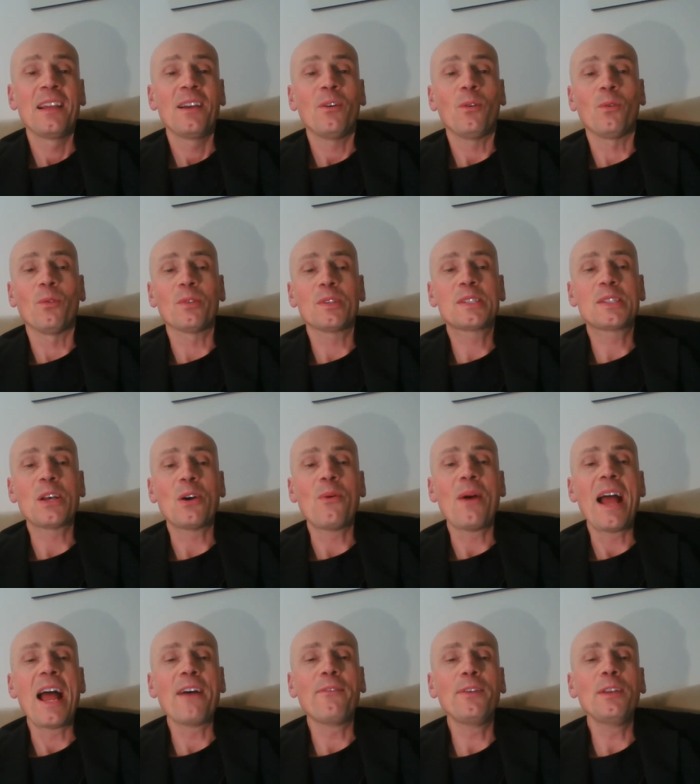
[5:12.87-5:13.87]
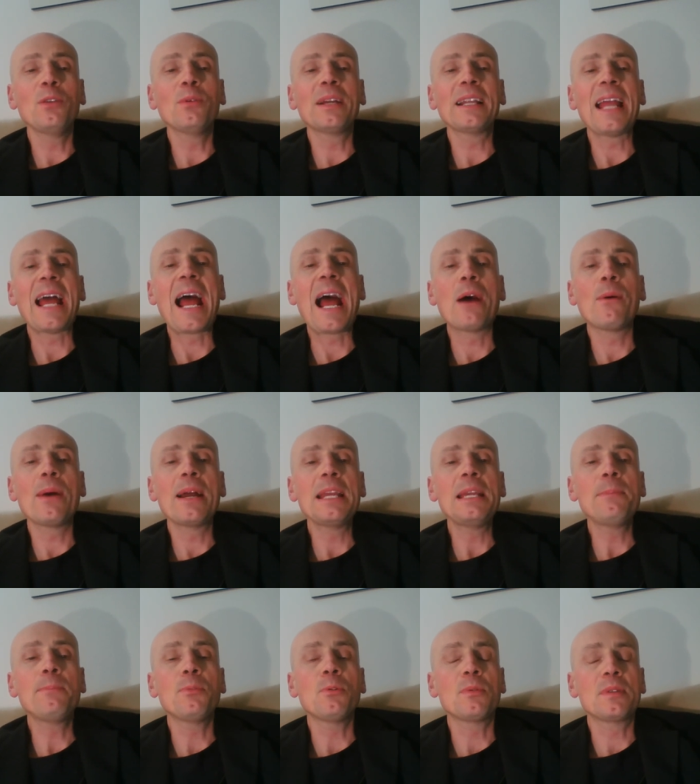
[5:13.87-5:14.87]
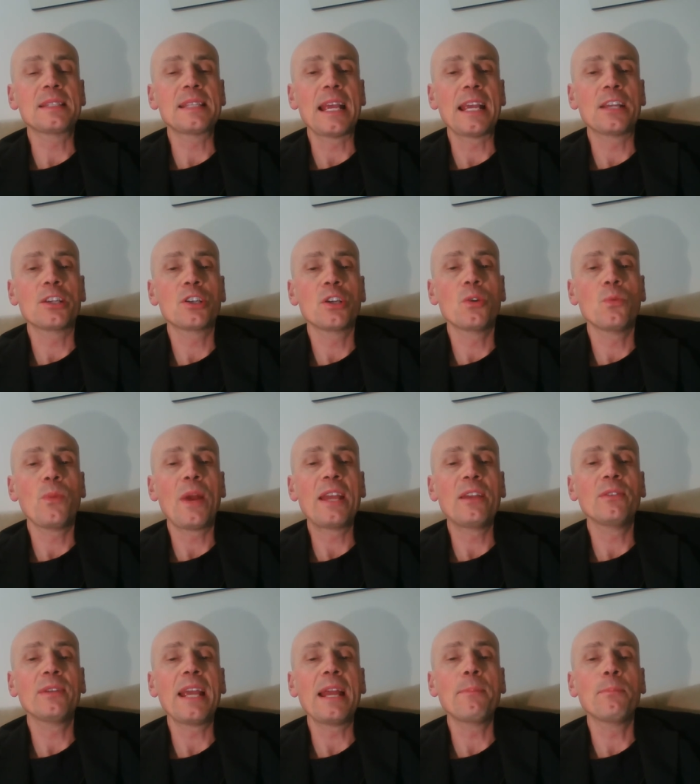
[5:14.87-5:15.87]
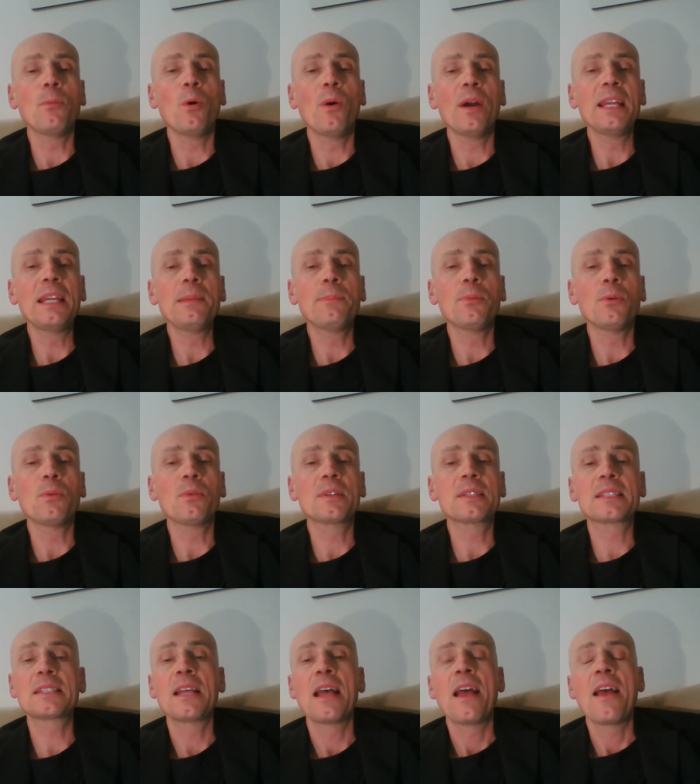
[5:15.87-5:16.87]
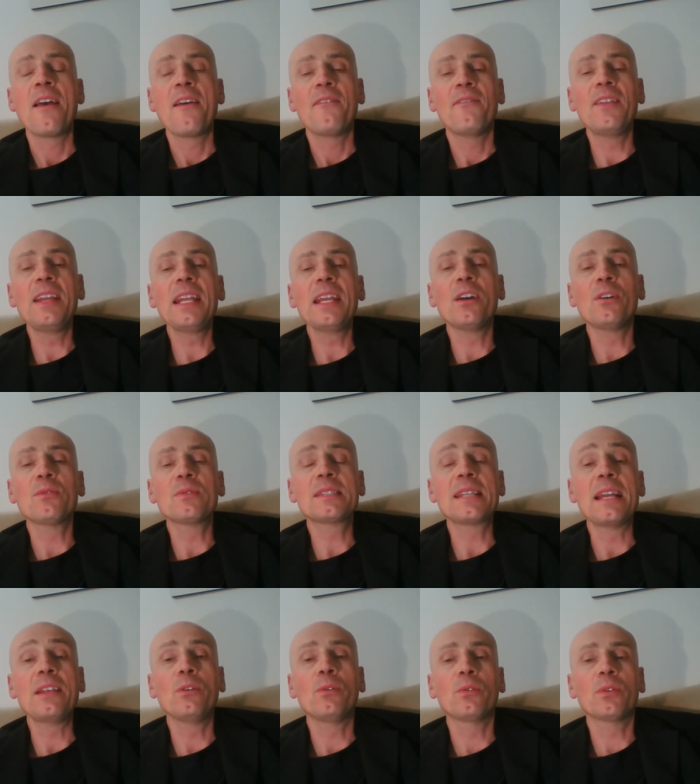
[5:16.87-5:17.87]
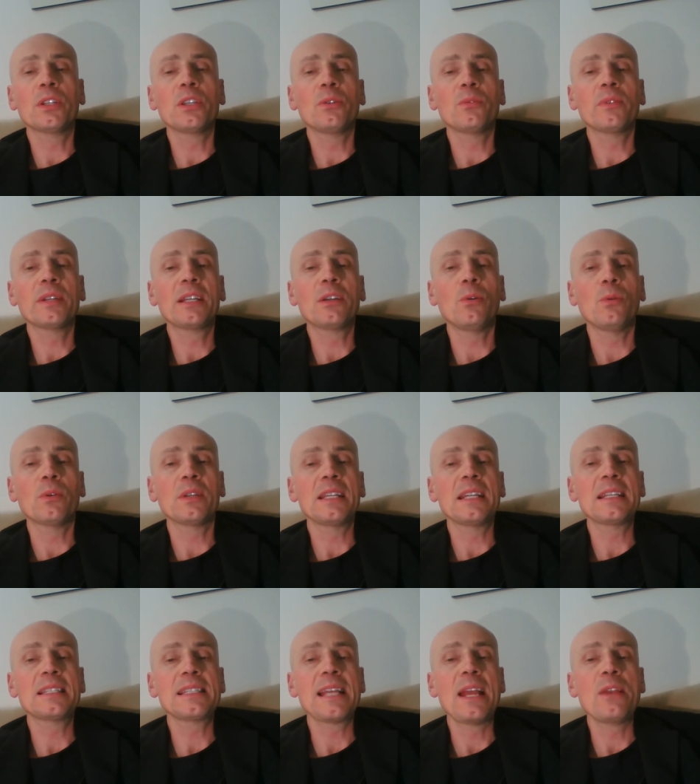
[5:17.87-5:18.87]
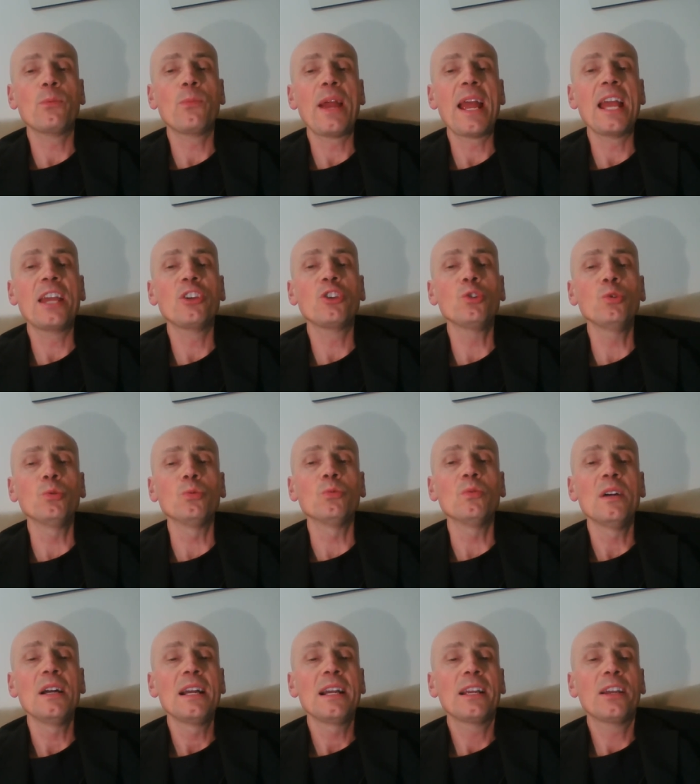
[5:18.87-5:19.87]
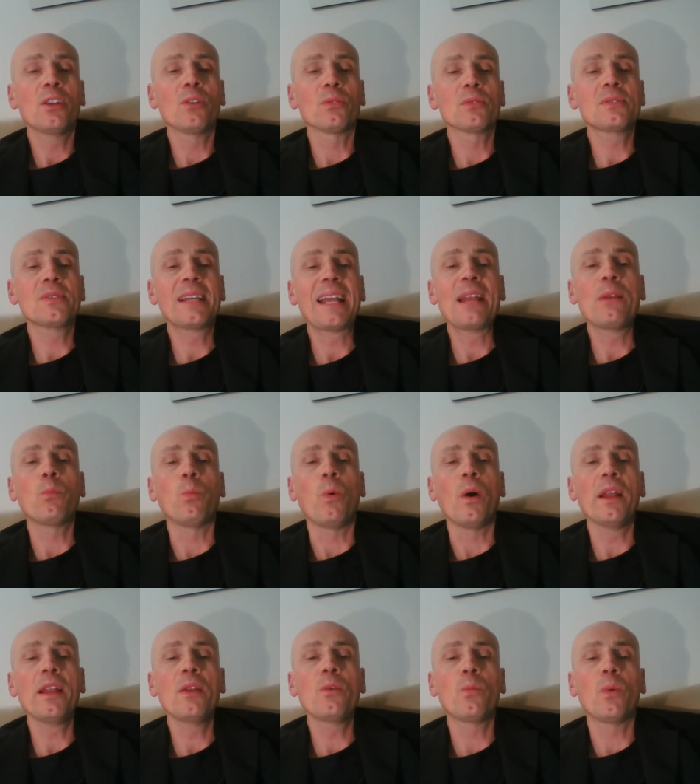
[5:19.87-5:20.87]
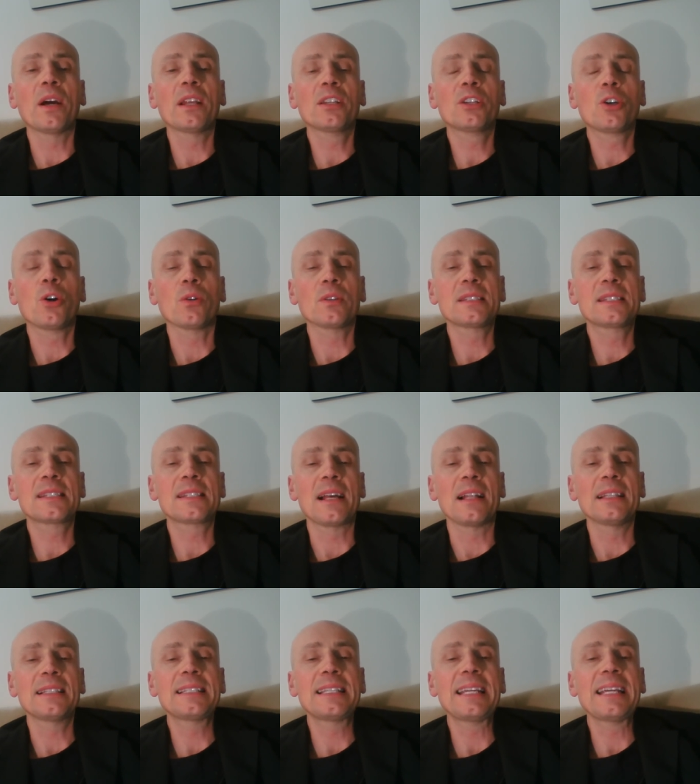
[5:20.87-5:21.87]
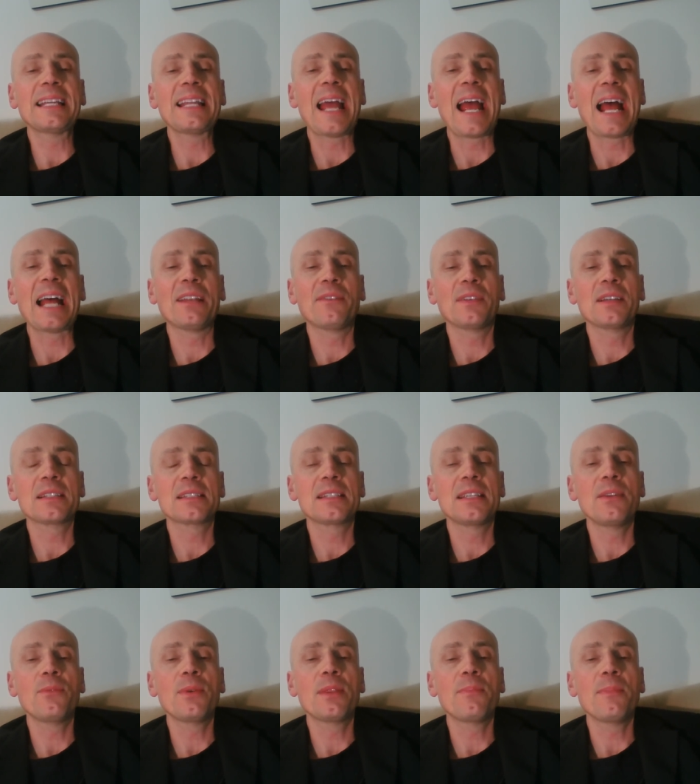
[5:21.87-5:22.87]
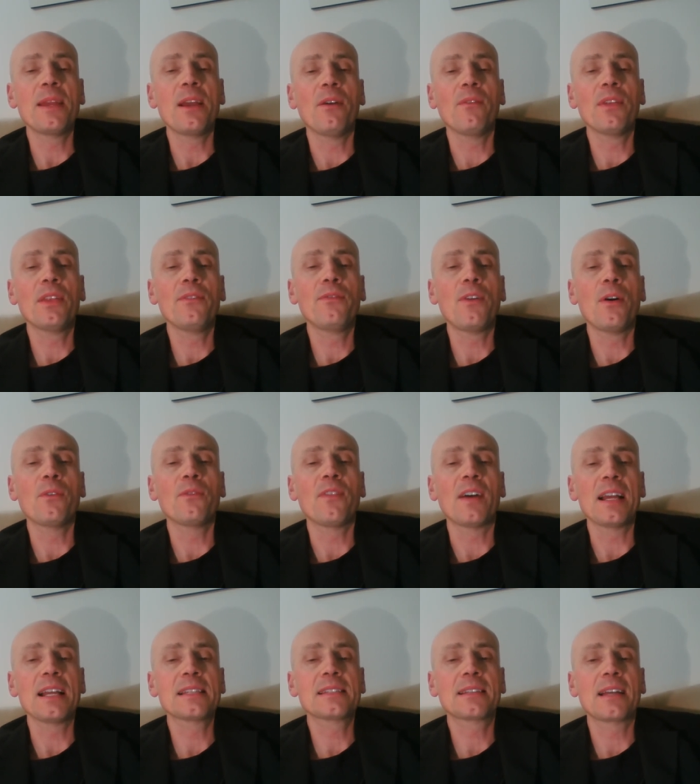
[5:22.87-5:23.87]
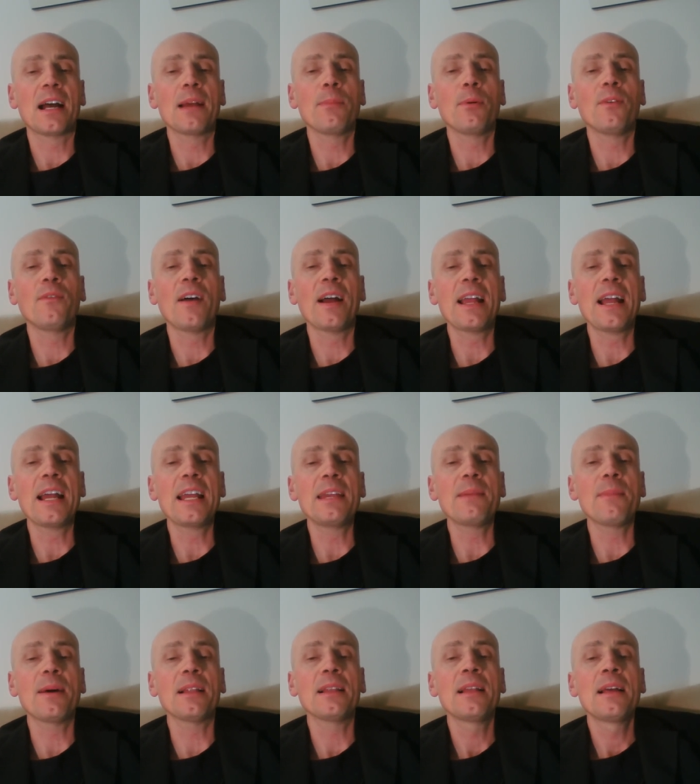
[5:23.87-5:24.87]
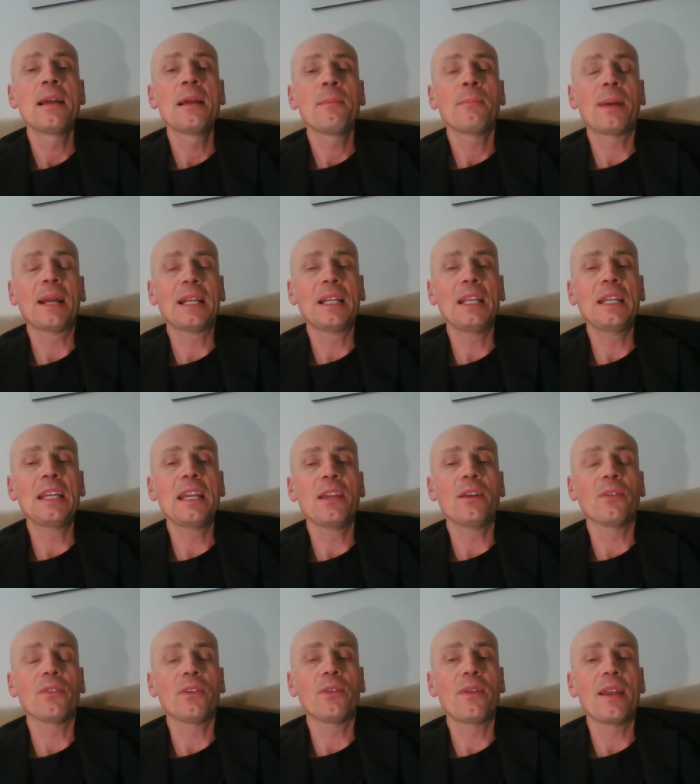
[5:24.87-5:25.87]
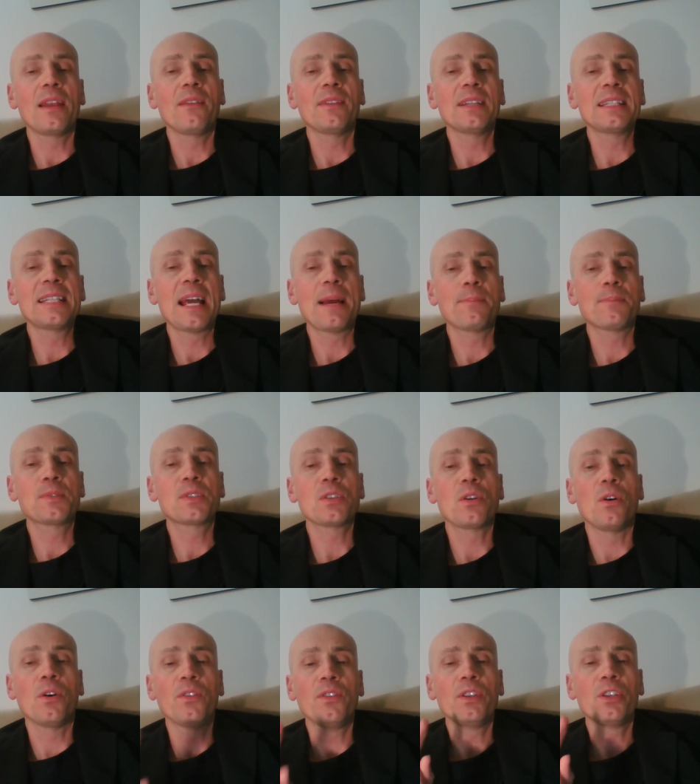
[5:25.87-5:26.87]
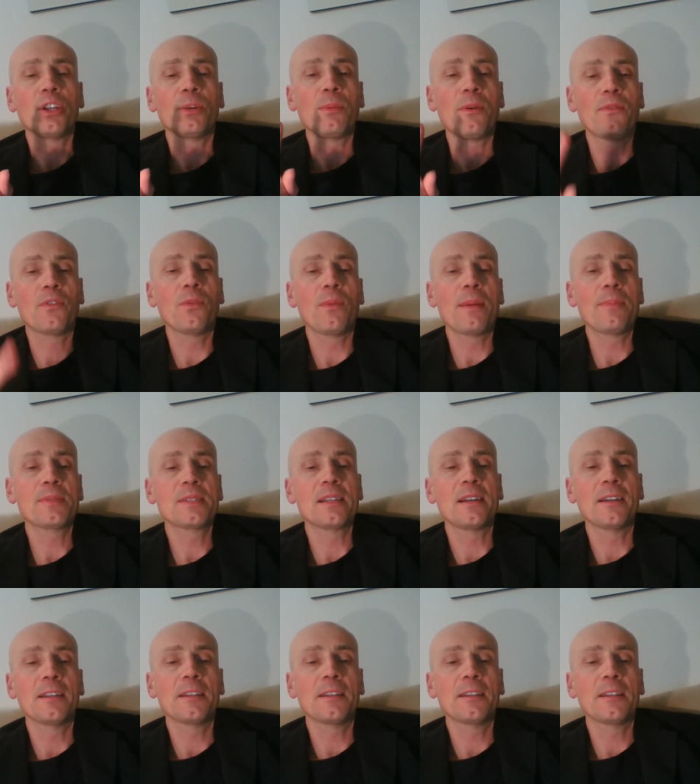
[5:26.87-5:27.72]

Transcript: Also, have a look at our ebook section where you get more ebooks, videos, and audio recordings, and where you can also get one on one consulting and advocacy with me over the phone via Skype or via email by clicking on the relevant tabs on the top of the website.